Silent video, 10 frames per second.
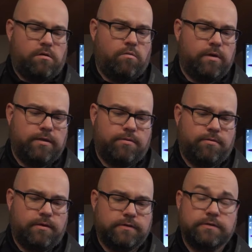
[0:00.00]
with
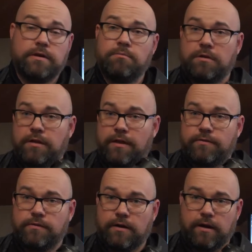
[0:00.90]
this Sigma
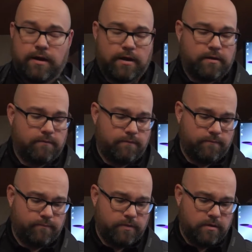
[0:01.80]
lens that I have.
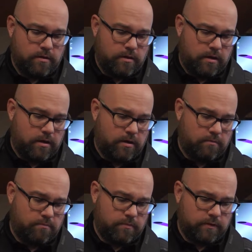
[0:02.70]

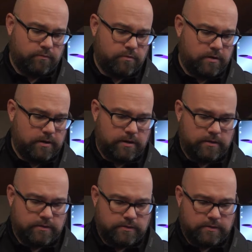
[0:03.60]
This one
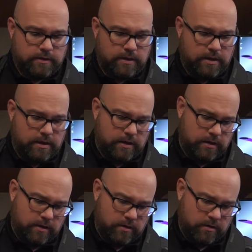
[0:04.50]
is
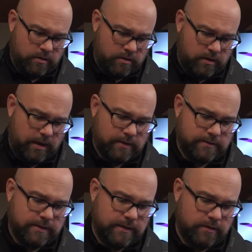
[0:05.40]
the
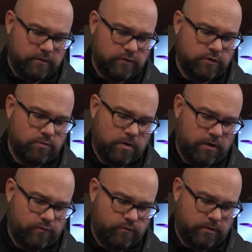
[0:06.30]
18 to
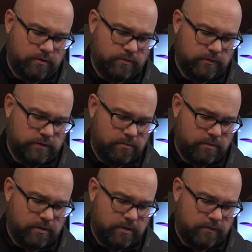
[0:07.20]
200
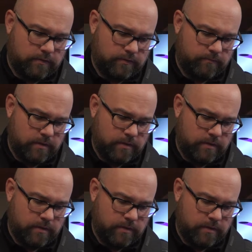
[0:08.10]
Sigma lens,